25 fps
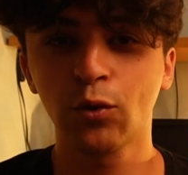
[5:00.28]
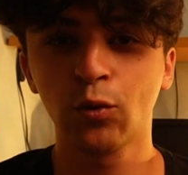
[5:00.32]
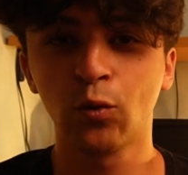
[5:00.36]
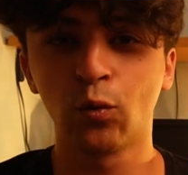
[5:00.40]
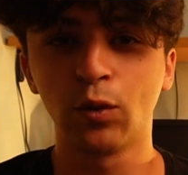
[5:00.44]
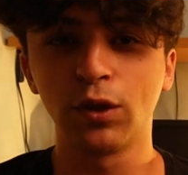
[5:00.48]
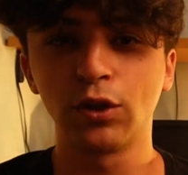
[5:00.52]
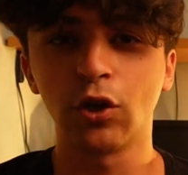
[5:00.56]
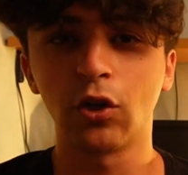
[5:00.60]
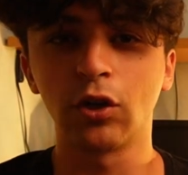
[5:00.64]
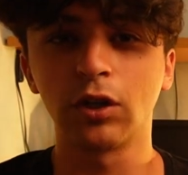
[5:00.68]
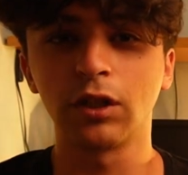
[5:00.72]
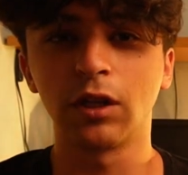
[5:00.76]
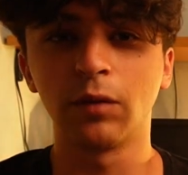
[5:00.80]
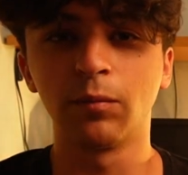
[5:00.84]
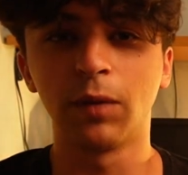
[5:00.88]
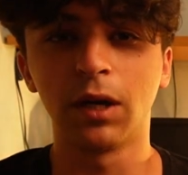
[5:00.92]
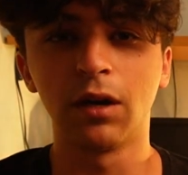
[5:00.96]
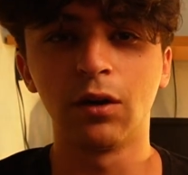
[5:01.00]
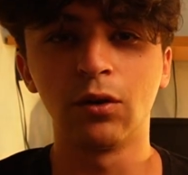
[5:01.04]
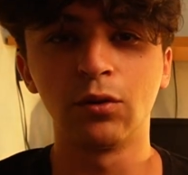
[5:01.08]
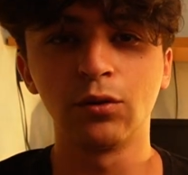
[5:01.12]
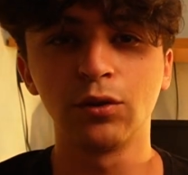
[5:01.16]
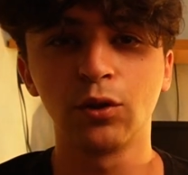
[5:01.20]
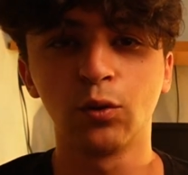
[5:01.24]
we talked
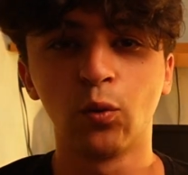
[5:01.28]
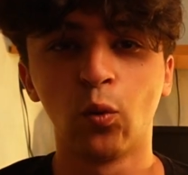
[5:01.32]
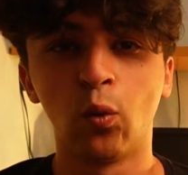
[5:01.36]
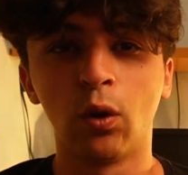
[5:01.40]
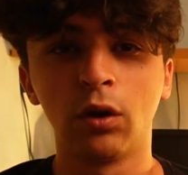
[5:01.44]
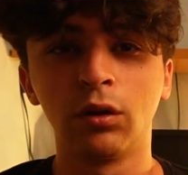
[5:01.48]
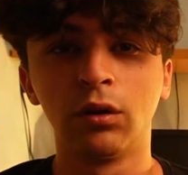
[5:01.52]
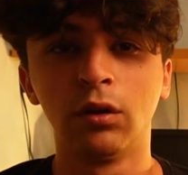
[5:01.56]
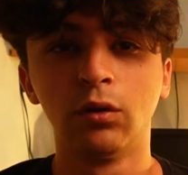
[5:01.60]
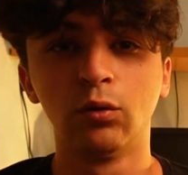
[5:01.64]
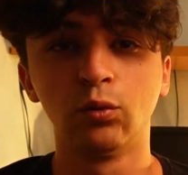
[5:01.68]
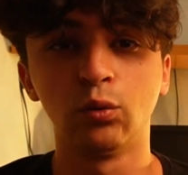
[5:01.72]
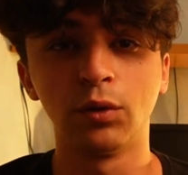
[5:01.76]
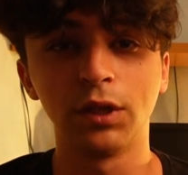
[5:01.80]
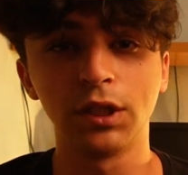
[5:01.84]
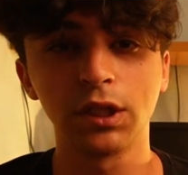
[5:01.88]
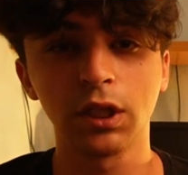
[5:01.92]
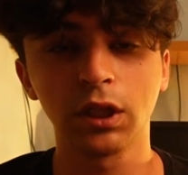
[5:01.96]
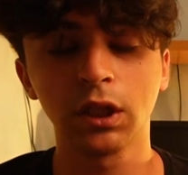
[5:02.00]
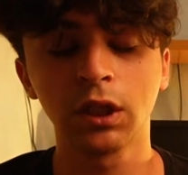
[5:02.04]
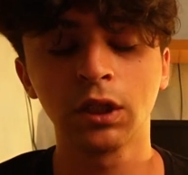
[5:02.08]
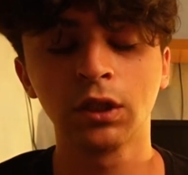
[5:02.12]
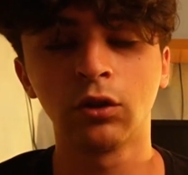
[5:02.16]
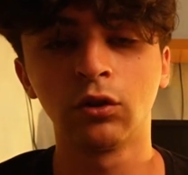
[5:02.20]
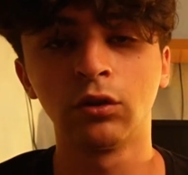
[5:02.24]
about what
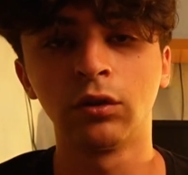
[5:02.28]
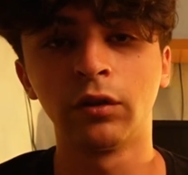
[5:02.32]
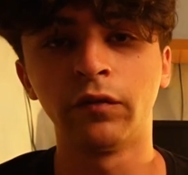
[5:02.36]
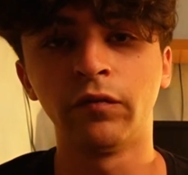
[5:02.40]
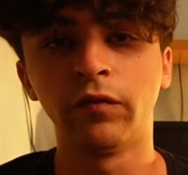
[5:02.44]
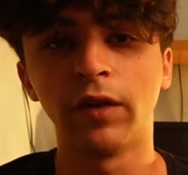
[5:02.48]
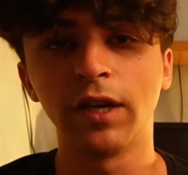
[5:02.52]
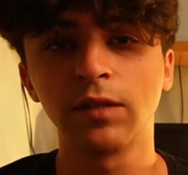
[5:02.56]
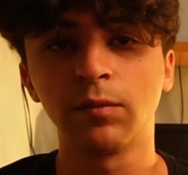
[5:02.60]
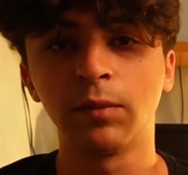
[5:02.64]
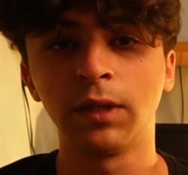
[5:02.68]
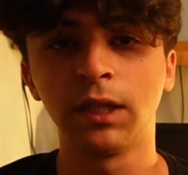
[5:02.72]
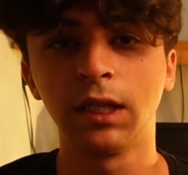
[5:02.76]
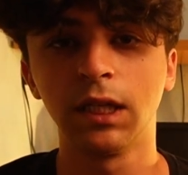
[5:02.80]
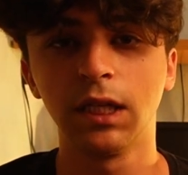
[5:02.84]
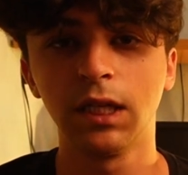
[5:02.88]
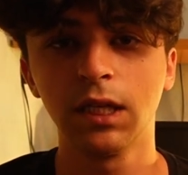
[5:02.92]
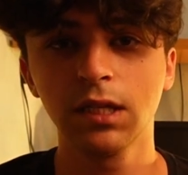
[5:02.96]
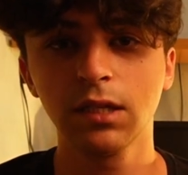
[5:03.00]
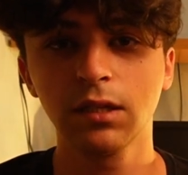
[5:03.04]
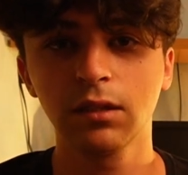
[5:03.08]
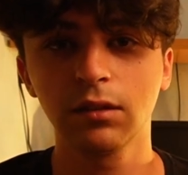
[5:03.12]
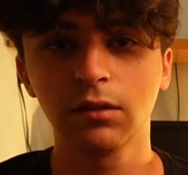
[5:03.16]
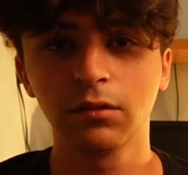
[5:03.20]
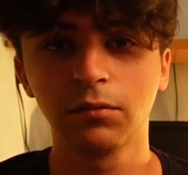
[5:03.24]
return on investment
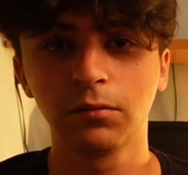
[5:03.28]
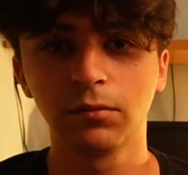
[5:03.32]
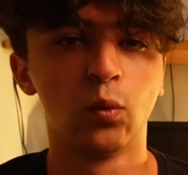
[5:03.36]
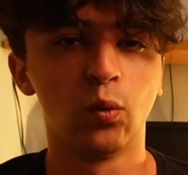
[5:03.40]
is.